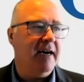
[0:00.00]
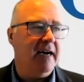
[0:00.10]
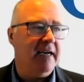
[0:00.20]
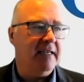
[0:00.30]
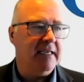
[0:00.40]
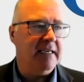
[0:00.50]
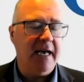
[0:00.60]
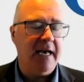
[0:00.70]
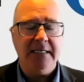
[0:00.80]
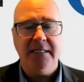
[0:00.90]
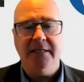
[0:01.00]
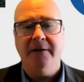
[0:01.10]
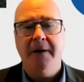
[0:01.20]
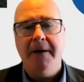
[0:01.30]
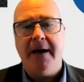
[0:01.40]
uh, and late last
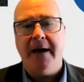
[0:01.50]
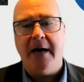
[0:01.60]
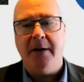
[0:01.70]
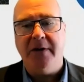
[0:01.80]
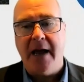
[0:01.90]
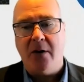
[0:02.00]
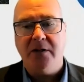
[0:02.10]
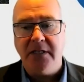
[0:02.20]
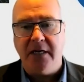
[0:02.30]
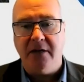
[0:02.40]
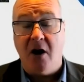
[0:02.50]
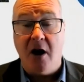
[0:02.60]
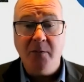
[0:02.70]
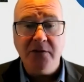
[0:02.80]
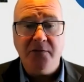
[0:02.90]
year. Uh, but now we're seeing
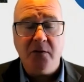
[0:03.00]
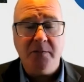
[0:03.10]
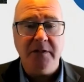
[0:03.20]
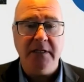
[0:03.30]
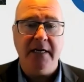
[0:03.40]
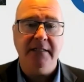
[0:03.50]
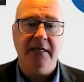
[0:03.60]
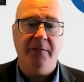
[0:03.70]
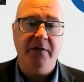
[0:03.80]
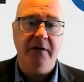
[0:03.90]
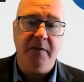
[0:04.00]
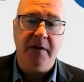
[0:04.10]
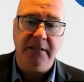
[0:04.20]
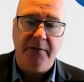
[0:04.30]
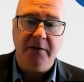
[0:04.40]
almost 4%. Some of them,
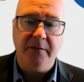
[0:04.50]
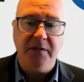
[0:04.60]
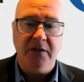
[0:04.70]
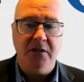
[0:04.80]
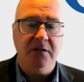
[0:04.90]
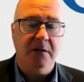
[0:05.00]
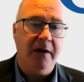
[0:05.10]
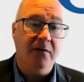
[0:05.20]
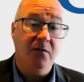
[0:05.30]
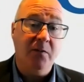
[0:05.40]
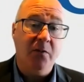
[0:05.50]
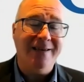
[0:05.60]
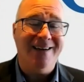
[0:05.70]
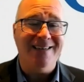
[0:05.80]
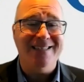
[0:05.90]
uh, some of the positions are paying
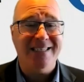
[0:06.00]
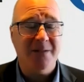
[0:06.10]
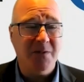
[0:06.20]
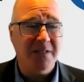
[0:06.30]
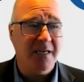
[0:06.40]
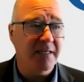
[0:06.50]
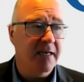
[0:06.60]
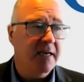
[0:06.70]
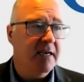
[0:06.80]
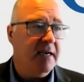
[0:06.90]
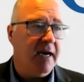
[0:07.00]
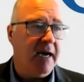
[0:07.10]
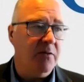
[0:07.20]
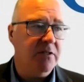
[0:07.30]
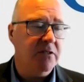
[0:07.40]
3.96%,
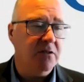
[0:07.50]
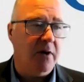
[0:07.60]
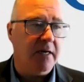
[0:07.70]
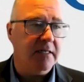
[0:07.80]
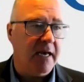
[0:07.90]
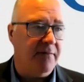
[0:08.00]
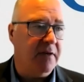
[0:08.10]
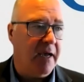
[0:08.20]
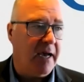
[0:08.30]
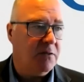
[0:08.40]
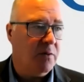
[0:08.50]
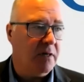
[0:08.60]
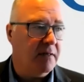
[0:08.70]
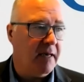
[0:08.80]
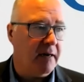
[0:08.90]
uh, which is great to have the cash
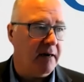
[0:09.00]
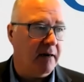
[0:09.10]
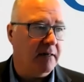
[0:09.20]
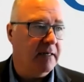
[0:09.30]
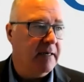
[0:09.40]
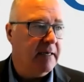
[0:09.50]
working that hard